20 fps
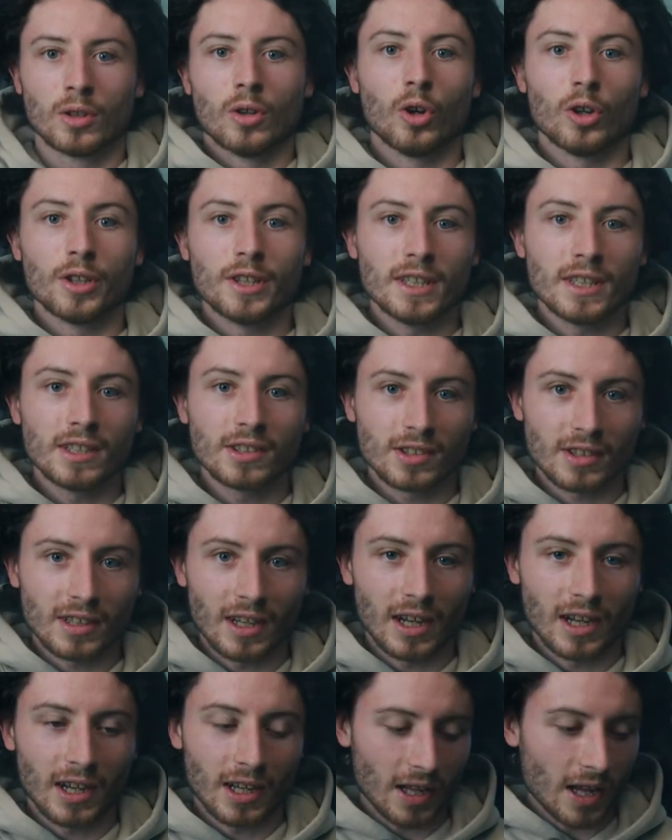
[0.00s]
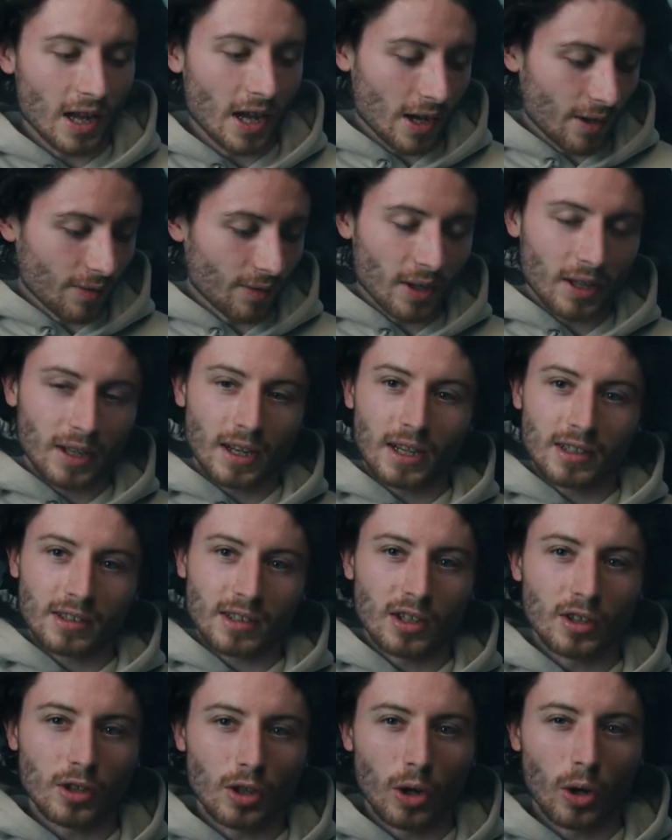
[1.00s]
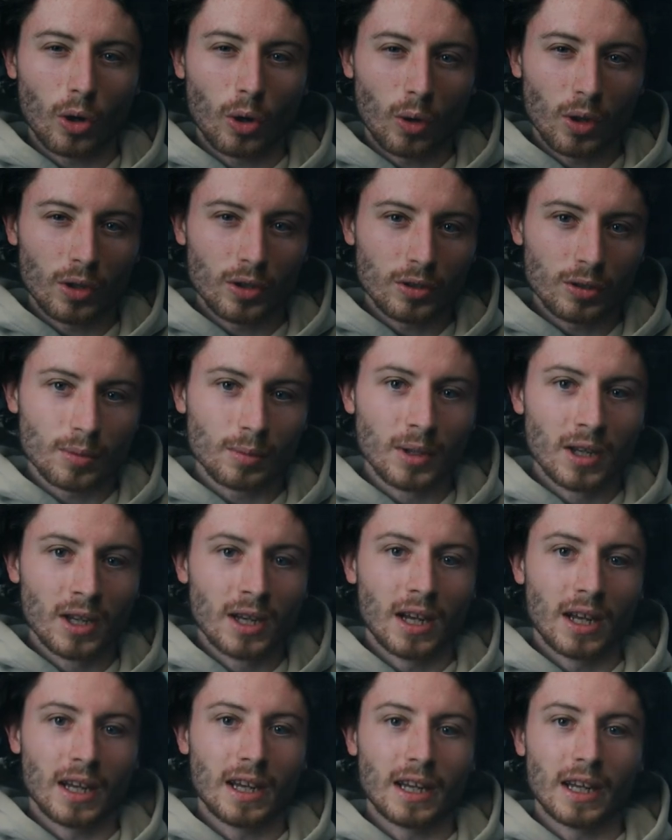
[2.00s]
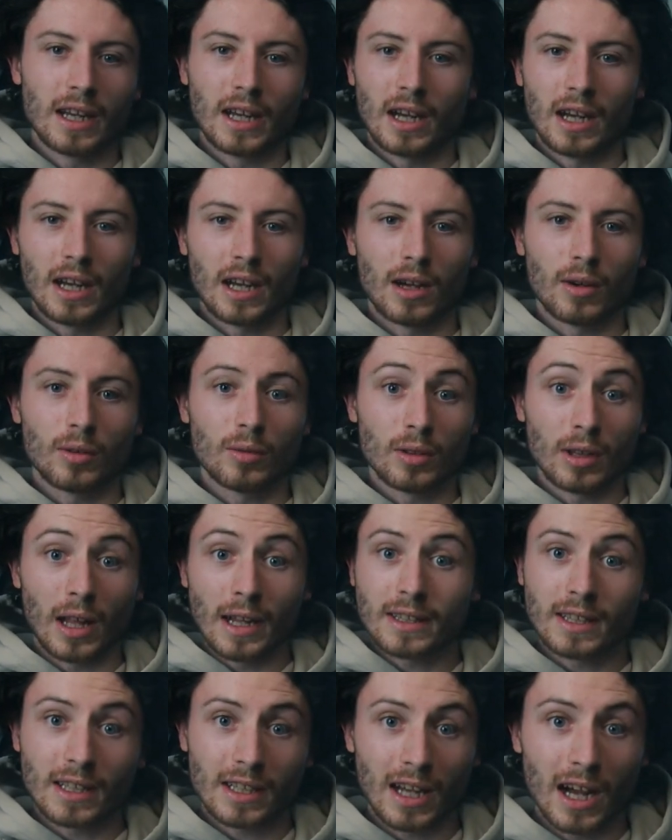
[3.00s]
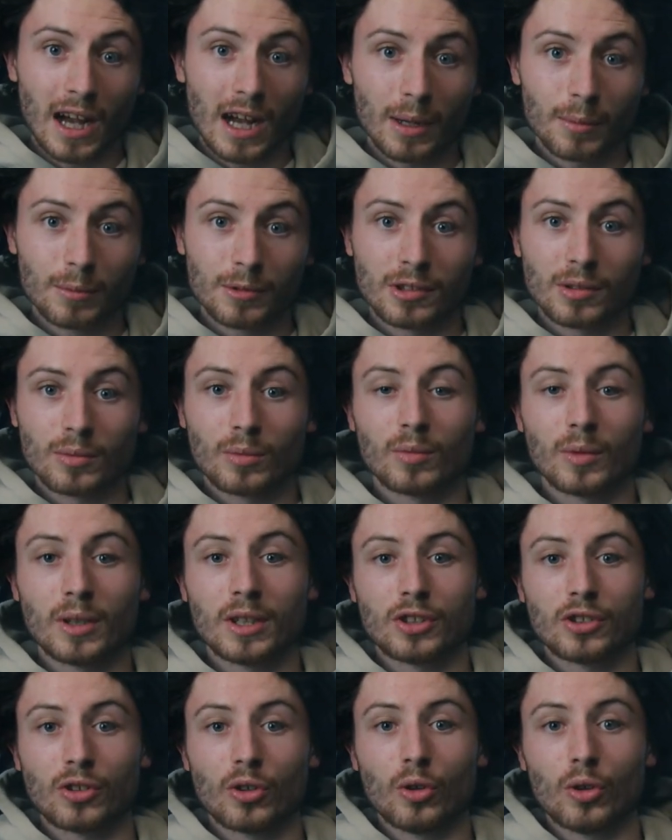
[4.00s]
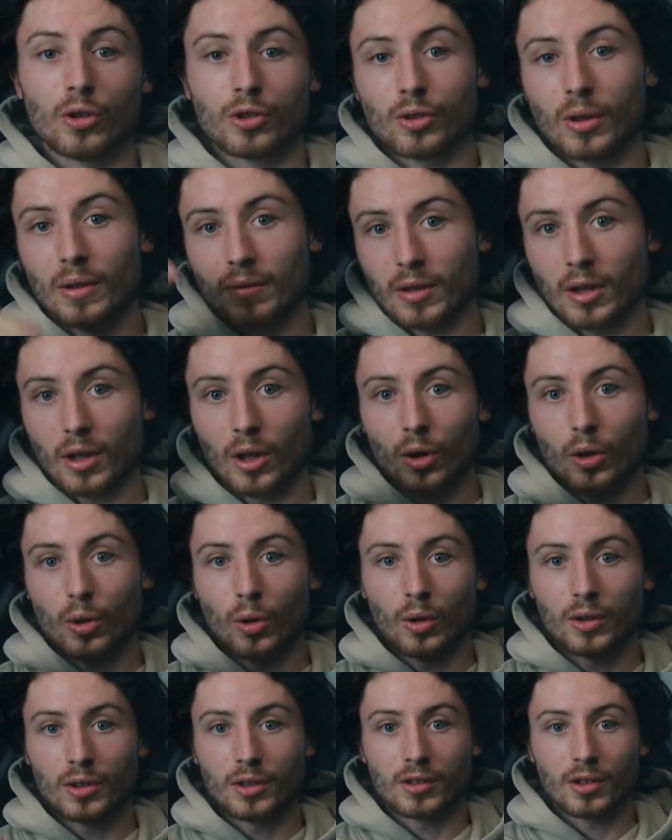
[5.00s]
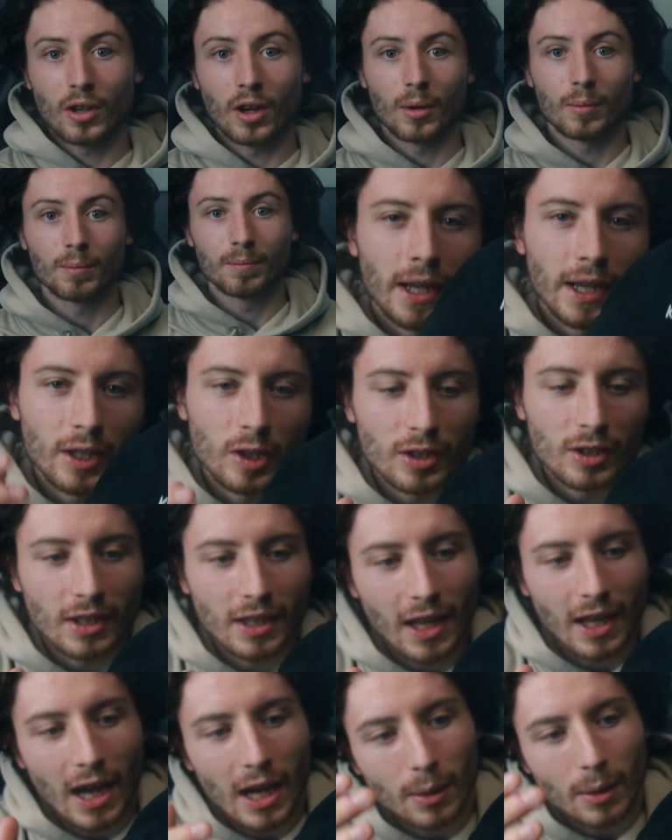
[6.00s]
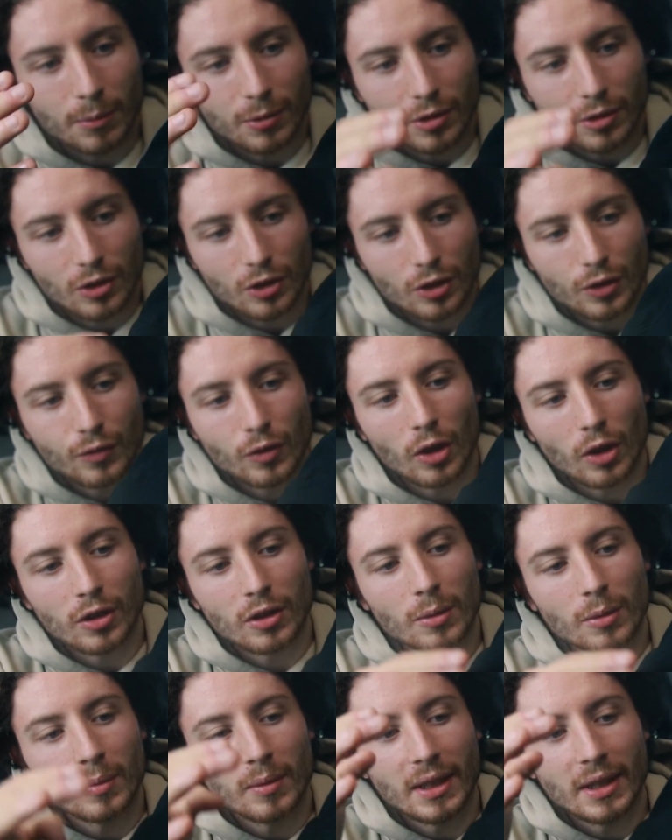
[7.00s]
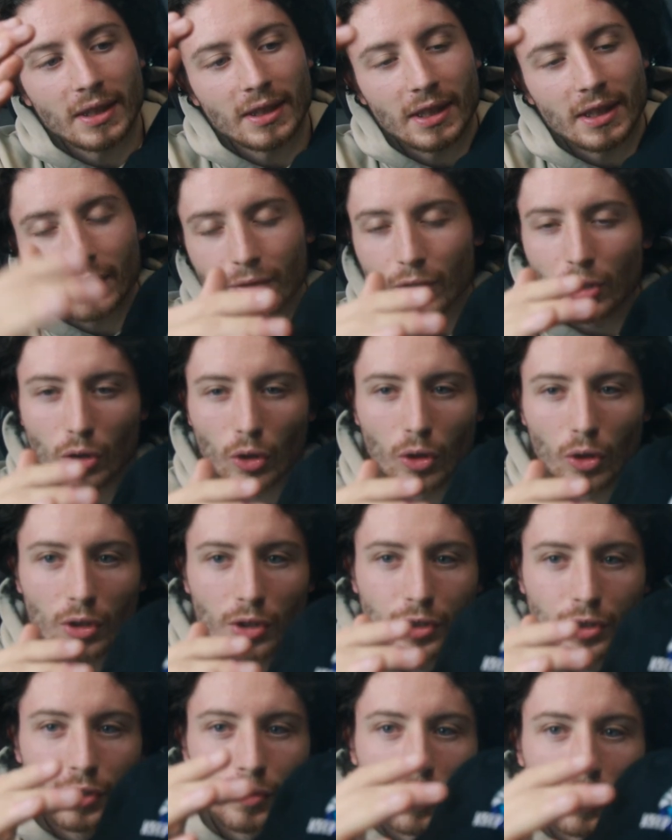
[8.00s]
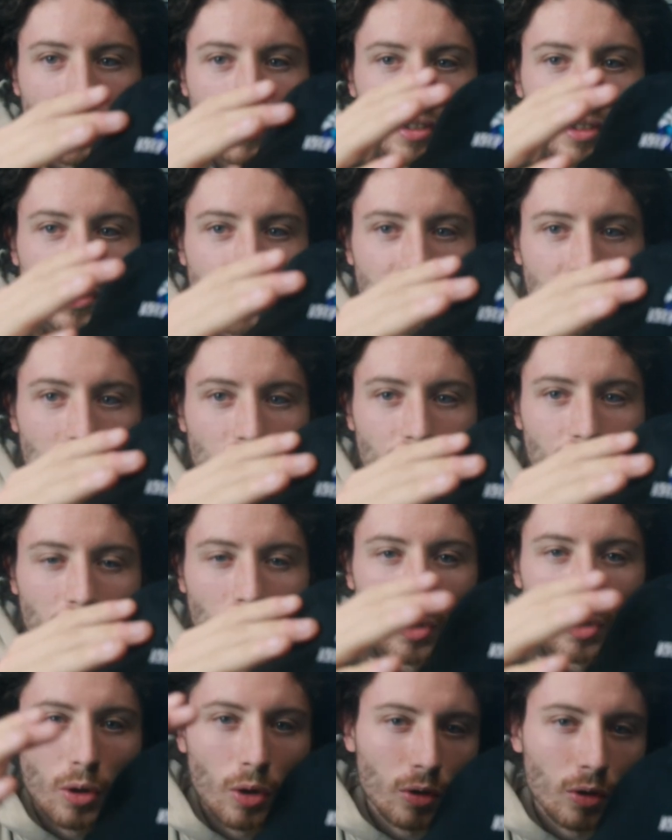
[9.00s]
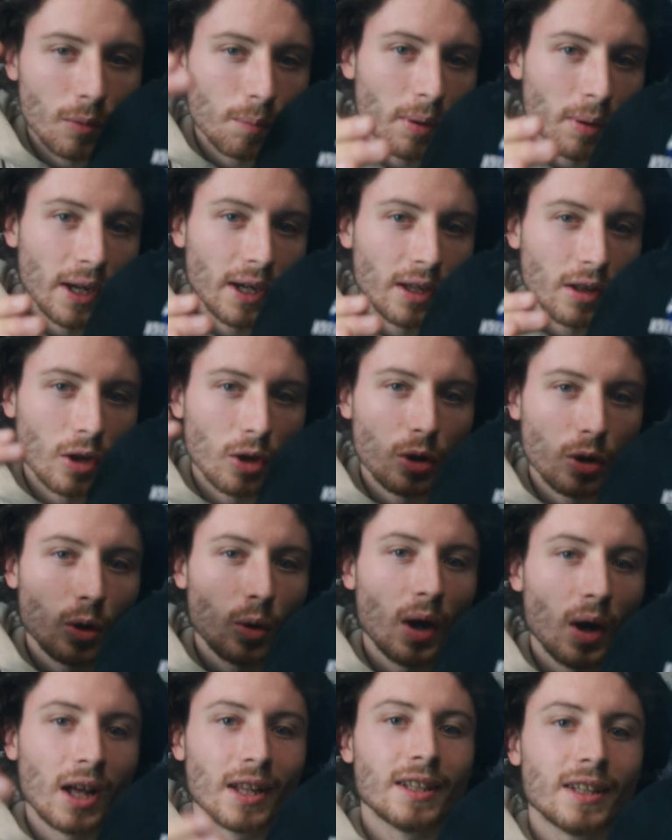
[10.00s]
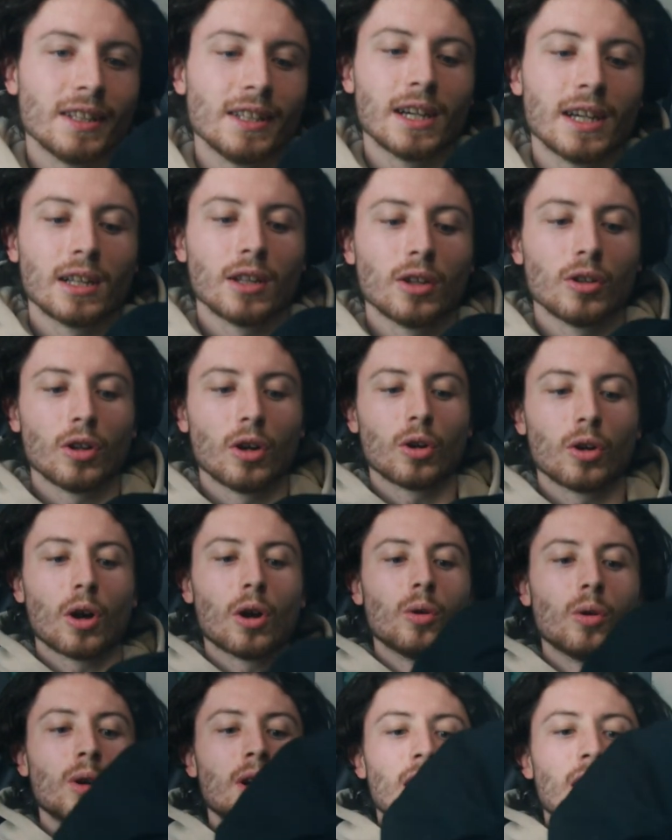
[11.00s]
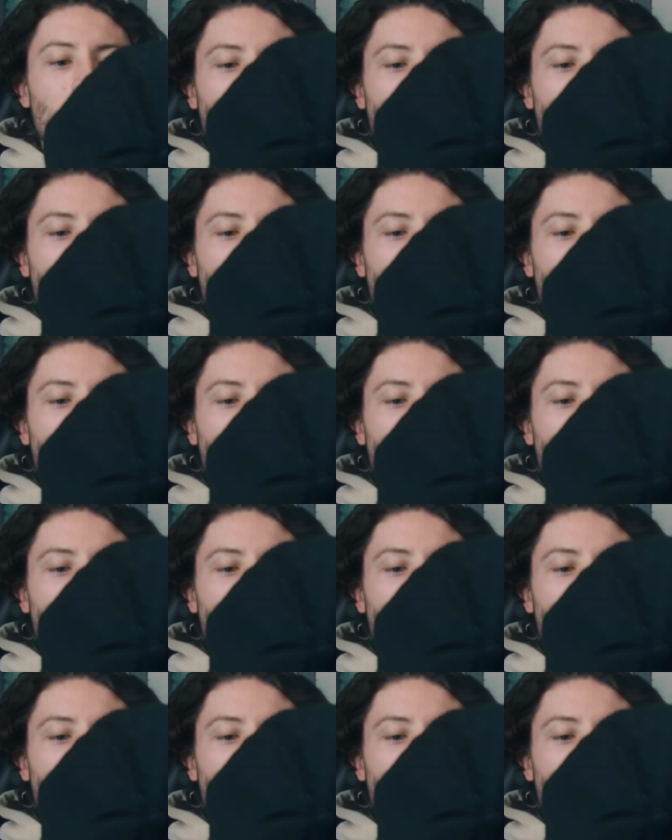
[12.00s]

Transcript: hoodies that have a nice little logo on them, uh, like the caps, which also have the logo on the top. Here are the caps. You've got them in different colours. You've got the silver logo, the pink logo, and the yellow logo.